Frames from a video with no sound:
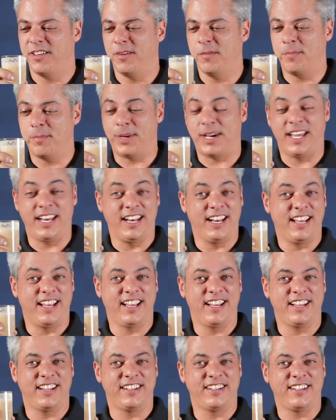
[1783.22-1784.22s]
But
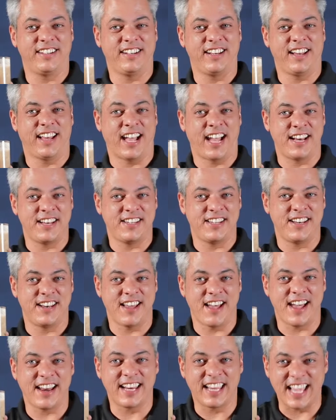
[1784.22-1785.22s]
I did
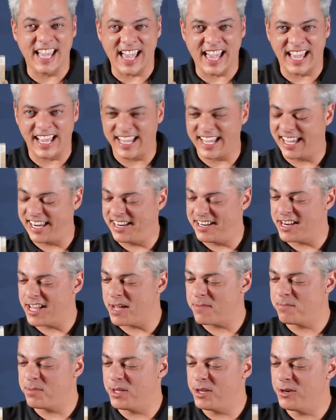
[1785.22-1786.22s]
not gag. I did
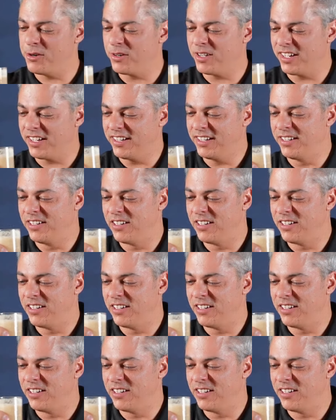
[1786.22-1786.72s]
not puke.